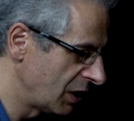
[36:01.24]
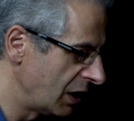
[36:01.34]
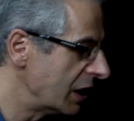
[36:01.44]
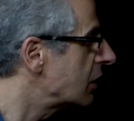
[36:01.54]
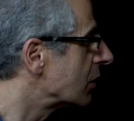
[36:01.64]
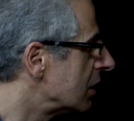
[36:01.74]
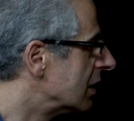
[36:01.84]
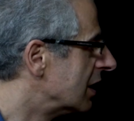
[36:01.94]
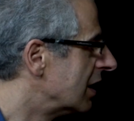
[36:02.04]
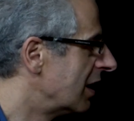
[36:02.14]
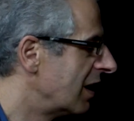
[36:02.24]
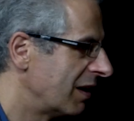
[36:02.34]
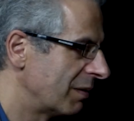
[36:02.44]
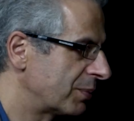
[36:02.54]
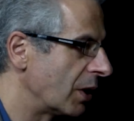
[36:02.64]
legal
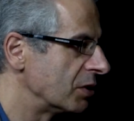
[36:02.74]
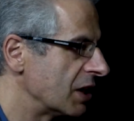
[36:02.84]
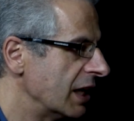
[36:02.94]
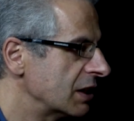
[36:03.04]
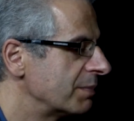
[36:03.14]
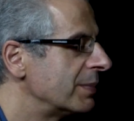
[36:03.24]
process,